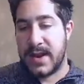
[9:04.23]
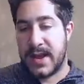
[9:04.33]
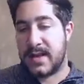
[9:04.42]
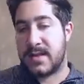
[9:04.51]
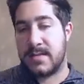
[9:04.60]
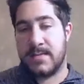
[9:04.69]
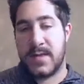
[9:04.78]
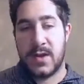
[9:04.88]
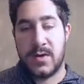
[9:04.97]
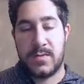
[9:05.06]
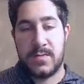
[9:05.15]
next,
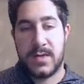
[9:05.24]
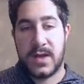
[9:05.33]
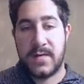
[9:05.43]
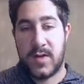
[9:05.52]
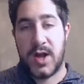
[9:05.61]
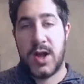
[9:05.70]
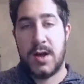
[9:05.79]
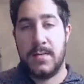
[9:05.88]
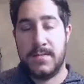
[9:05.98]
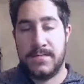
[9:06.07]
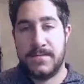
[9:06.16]
level
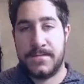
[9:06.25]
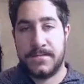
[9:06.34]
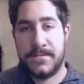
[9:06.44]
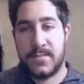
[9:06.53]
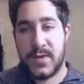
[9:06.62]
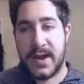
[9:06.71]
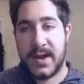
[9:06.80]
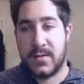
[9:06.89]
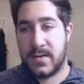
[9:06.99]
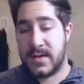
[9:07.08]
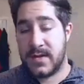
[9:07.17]
up, right?
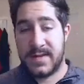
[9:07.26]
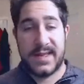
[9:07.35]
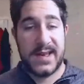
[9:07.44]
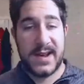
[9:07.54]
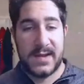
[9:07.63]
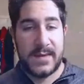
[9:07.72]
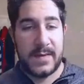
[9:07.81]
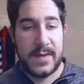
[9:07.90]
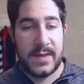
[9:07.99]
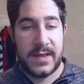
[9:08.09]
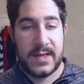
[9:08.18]
Or to the side,
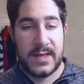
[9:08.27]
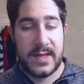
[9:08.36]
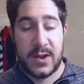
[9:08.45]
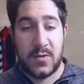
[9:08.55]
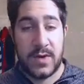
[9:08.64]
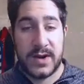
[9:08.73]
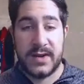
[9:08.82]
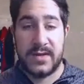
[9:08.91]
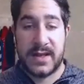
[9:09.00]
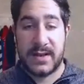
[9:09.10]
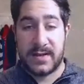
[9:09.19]
maybe they don't want to do
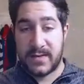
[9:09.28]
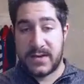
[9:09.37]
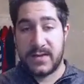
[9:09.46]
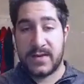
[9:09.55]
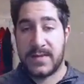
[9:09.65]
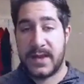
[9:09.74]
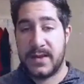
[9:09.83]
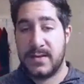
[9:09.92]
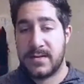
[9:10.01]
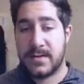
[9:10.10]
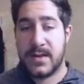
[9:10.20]
sales, they want to do something
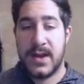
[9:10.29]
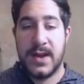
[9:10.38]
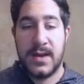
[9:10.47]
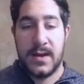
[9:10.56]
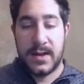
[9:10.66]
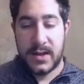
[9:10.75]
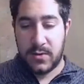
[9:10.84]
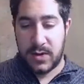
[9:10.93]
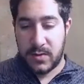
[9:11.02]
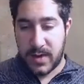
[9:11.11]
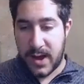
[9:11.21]
else.
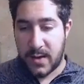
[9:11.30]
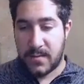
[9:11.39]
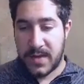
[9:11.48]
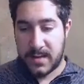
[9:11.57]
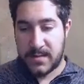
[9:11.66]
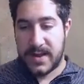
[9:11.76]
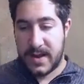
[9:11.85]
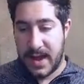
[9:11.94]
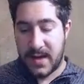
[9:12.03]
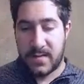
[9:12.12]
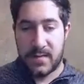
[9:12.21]
You help them in
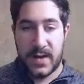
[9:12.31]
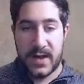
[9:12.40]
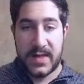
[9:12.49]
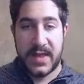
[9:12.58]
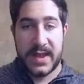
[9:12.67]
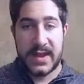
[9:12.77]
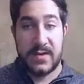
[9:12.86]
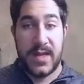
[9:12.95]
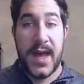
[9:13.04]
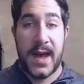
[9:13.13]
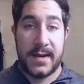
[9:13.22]
however way that they can do
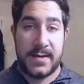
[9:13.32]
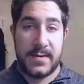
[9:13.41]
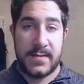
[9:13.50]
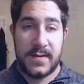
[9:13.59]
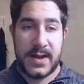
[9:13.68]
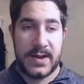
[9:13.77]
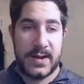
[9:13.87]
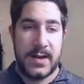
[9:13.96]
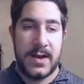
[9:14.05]
that, right?